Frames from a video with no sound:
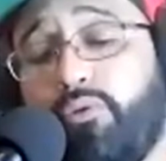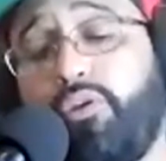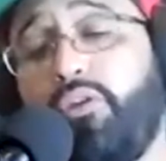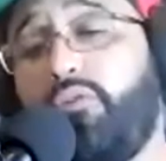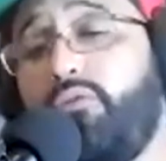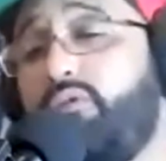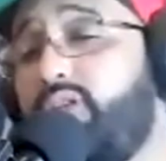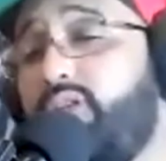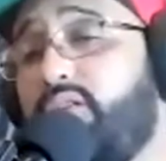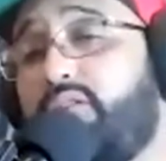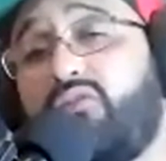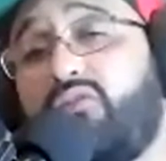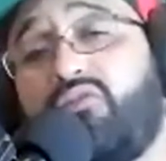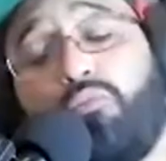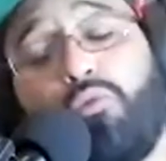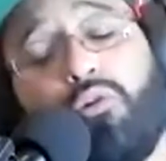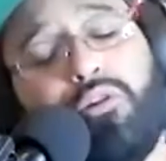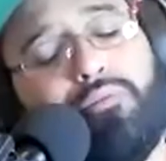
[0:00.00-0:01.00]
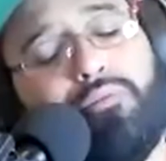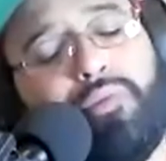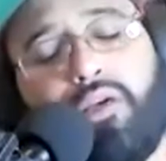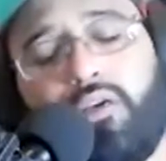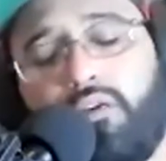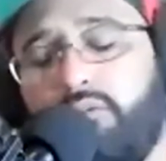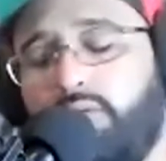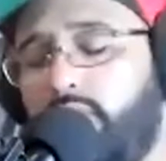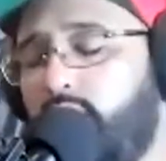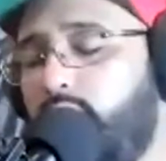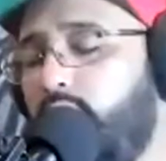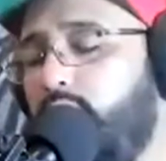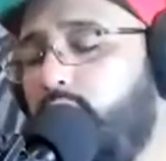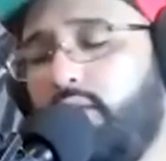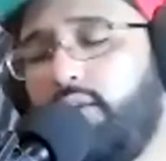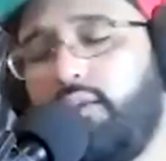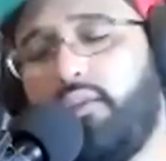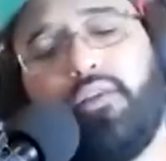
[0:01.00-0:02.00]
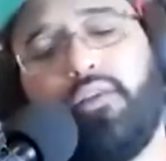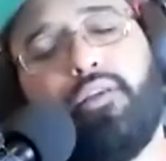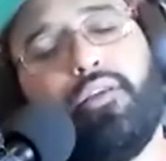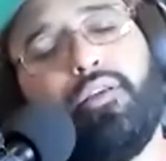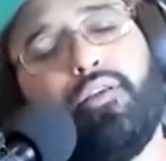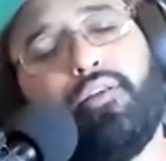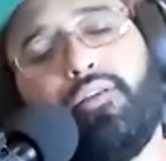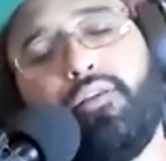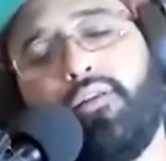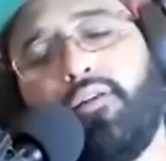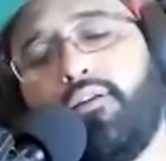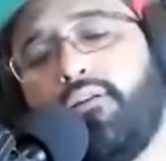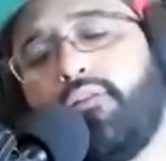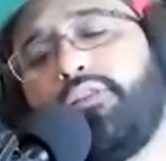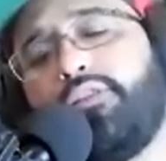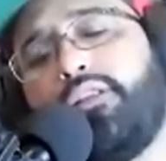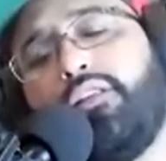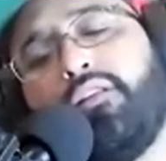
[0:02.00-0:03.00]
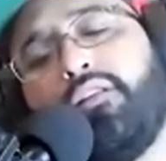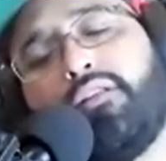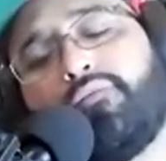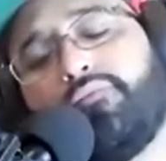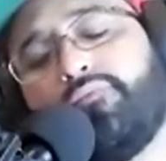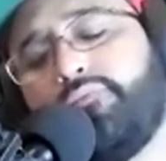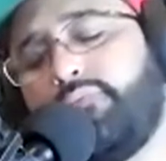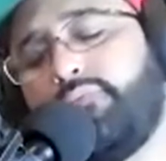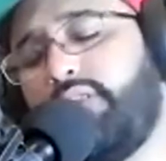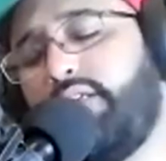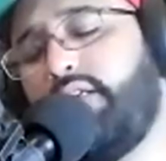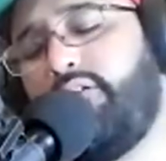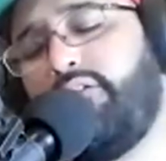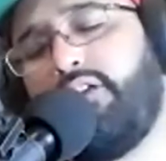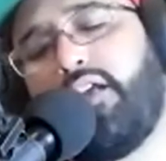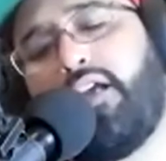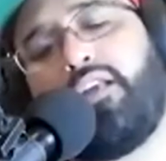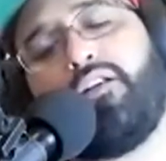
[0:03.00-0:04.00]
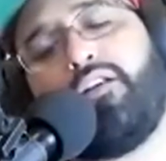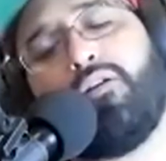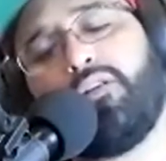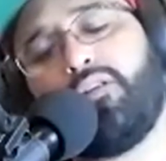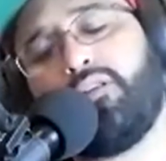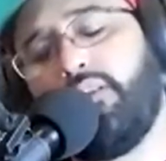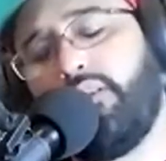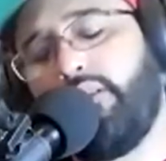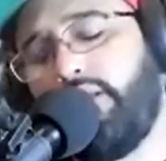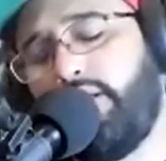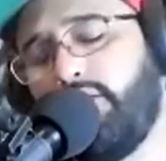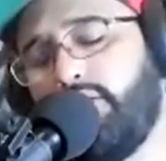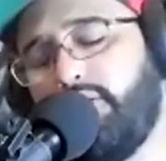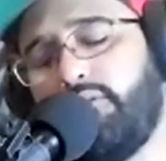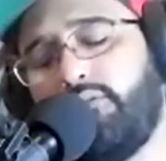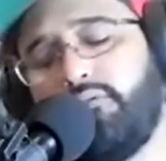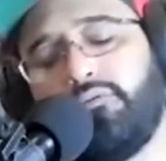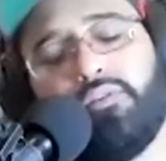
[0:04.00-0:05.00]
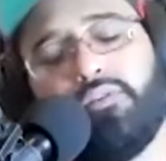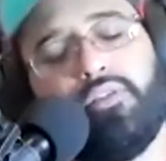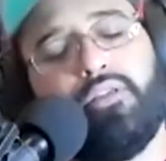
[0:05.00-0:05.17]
use. It's a small amount. Look, I know it's illegal.